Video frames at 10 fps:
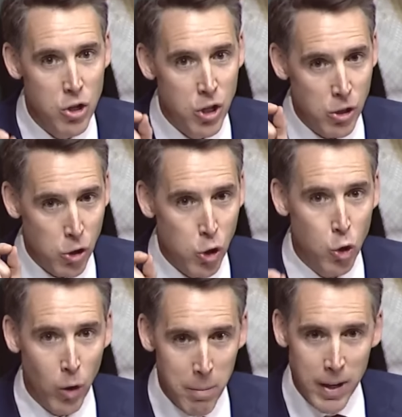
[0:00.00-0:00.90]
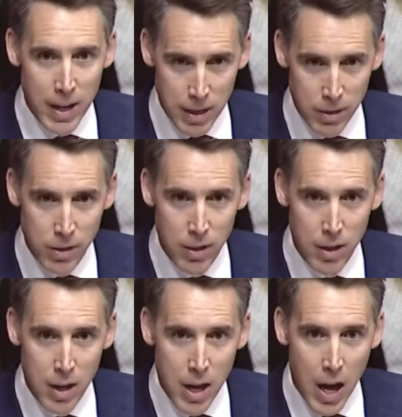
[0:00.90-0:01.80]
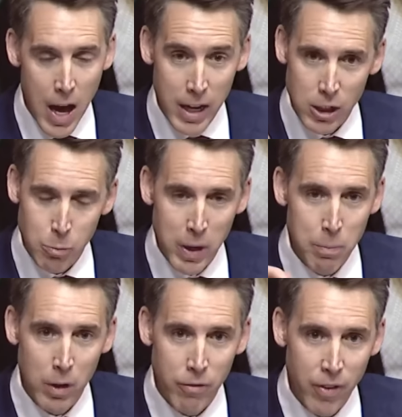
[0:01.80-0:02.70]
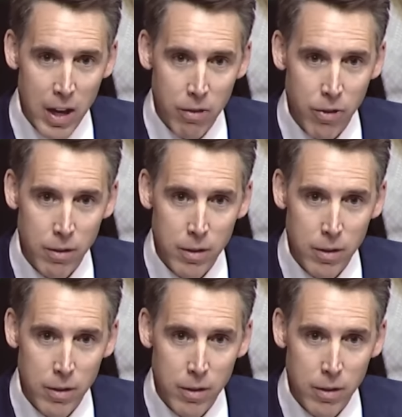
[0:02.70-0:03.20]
discriminated against people of faith,